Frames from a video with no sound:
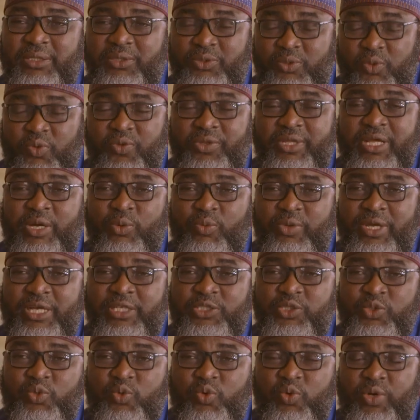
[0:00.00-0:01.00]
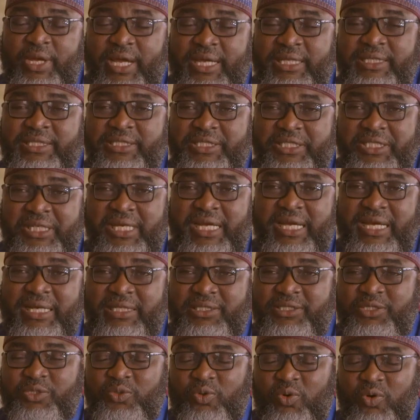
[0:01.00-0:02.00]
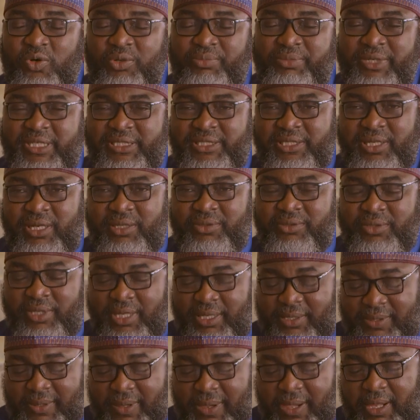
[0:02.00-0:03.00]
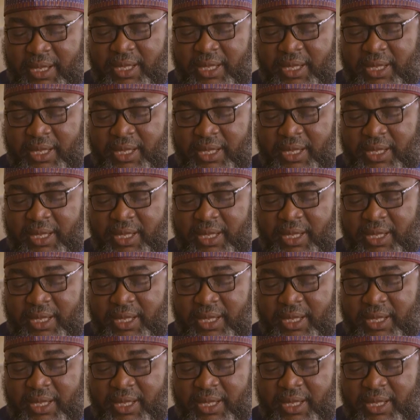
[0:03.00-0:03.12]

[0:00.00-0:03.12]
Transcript: know that we are so endeared to Almighty Allah.